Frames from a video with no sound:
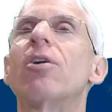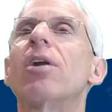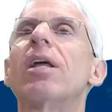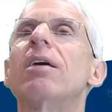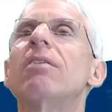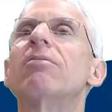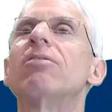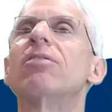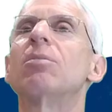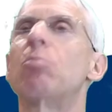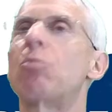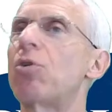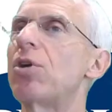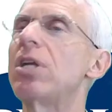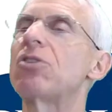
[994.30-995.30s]

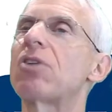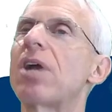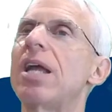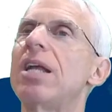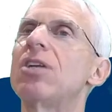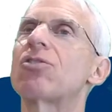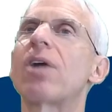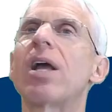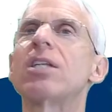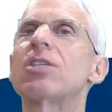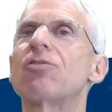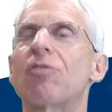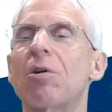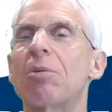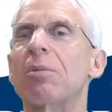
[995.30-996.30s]
generative pre-trained
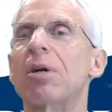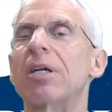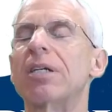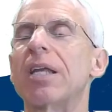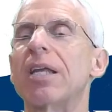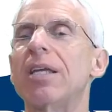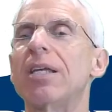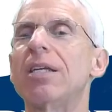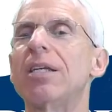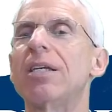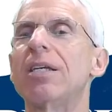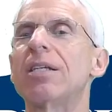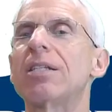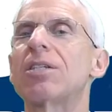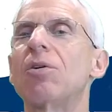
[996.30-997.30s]
transformer.
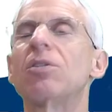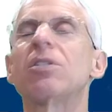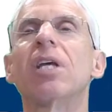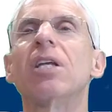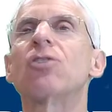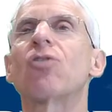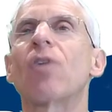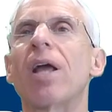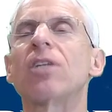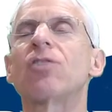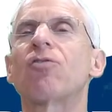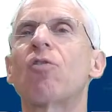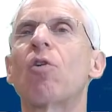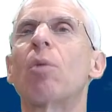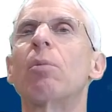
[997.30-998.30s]
So it's a
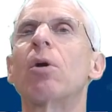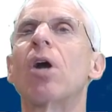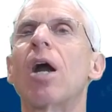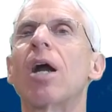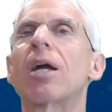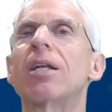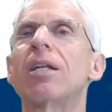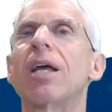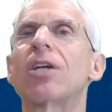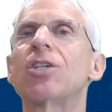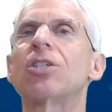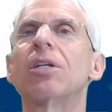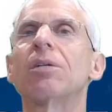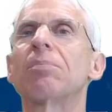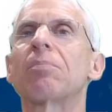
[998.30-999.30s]
transformer
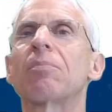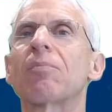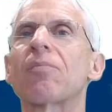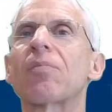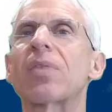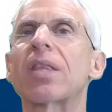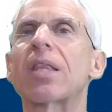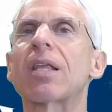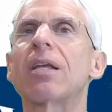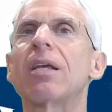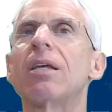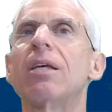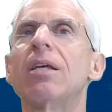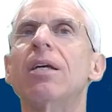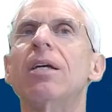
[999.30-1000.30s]
architecture.
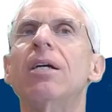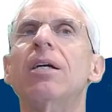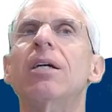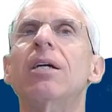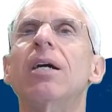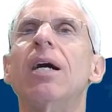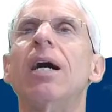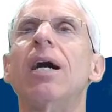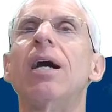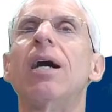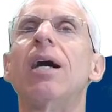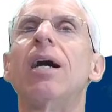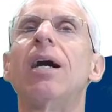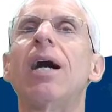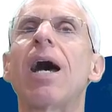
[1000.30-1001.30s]

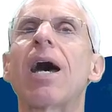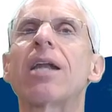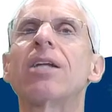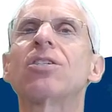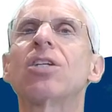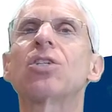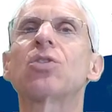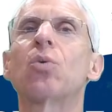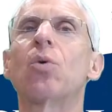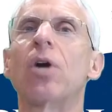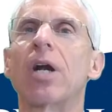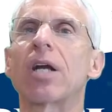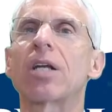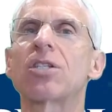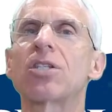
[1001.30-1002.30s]
How does
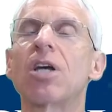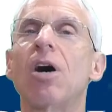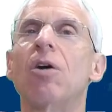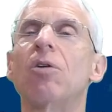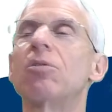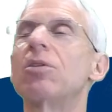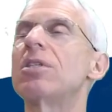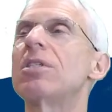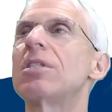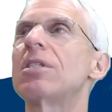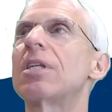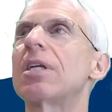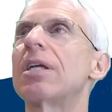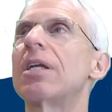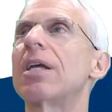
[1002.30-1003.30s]
this work? So
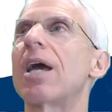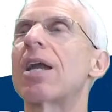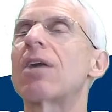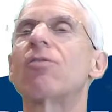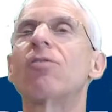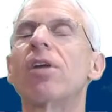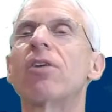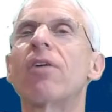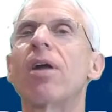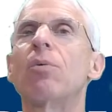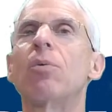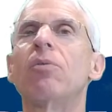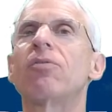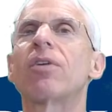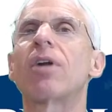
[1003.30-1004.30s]
this is to kind of
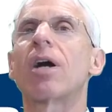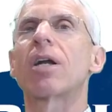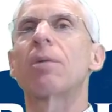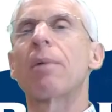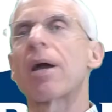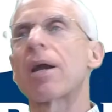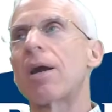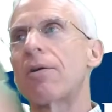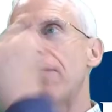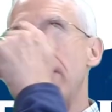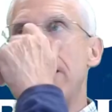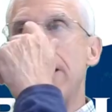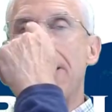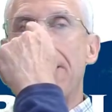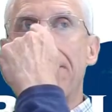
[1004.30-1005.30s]
reiterate what we've talked
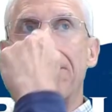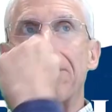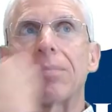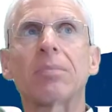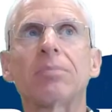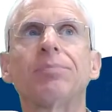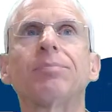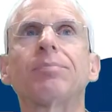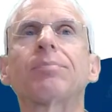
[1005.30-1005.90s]
about already.